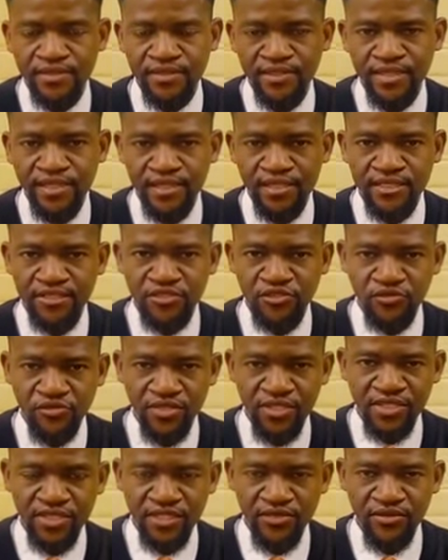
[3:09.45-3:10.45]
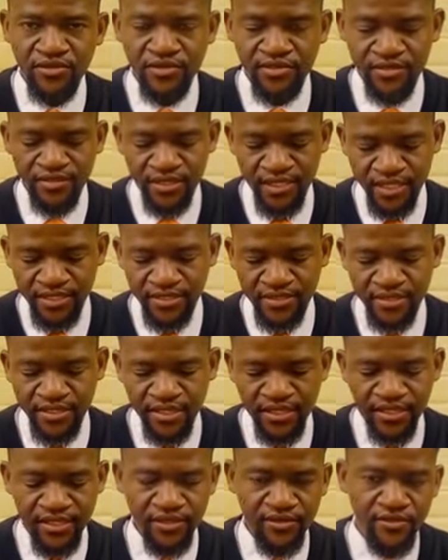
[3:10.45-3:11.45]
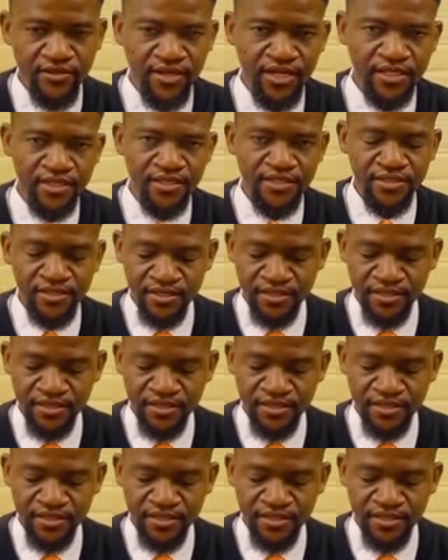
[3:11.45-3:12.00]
and duties and taxes are then collected.